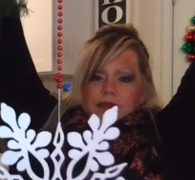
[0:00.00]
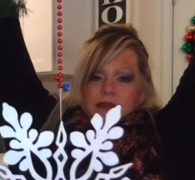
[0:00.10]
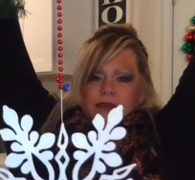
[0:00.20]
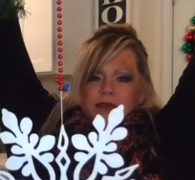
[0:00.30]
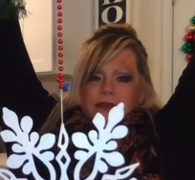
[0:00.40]

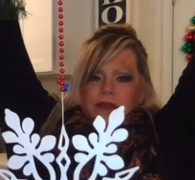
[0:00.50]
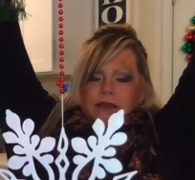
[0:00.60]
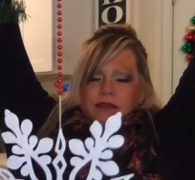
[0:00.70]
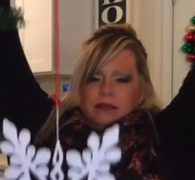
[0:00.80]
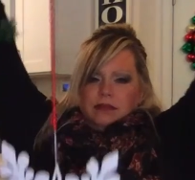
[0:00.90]

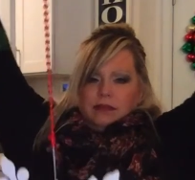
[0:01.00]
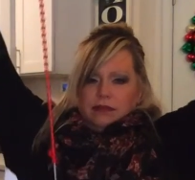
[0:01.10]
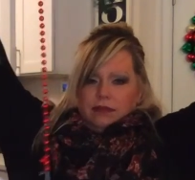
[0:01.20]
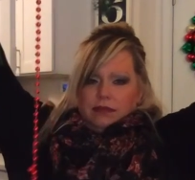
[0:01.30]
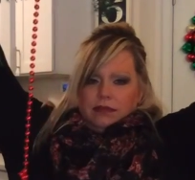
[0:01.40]

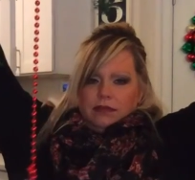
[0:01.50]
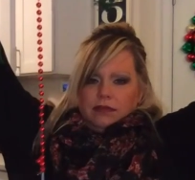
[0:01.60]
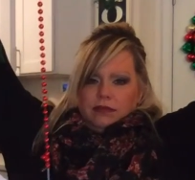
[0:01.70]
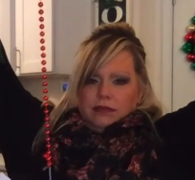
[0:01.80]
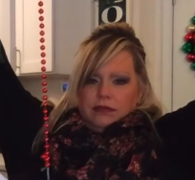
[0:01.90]

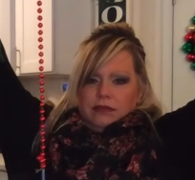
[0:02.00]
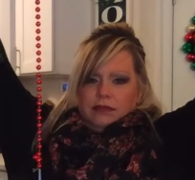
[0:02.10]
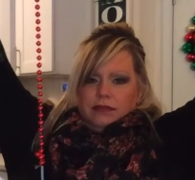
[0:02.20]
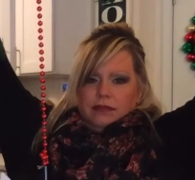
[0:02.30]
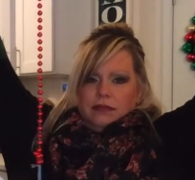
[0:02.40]

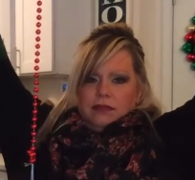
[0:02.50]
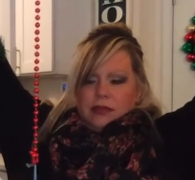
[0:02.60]
No one is speaking in this clip.